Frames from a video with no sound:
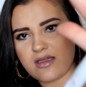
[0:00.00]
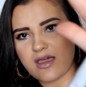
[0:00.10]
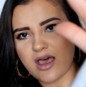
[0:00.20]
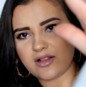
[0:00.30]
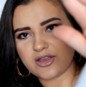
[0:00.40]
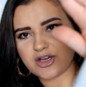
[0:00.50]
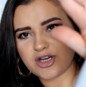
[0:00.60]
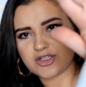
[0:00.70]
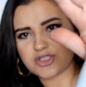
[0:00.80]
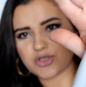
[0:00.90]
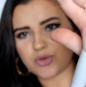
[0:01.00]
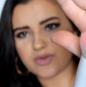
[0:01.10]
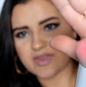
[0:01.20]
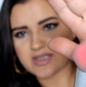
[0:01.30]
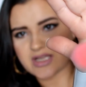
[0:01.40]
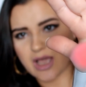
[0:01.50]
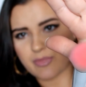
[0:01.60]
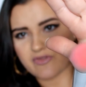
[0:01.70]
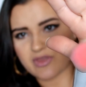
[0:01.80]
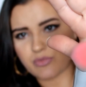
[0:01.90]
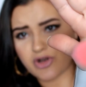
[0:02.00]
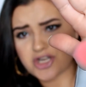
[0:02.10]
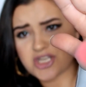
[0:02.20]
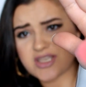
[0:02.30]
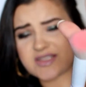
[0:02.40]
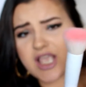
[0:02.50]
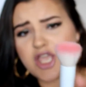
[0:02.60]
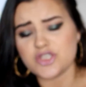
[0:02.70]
color to the top of the brushes.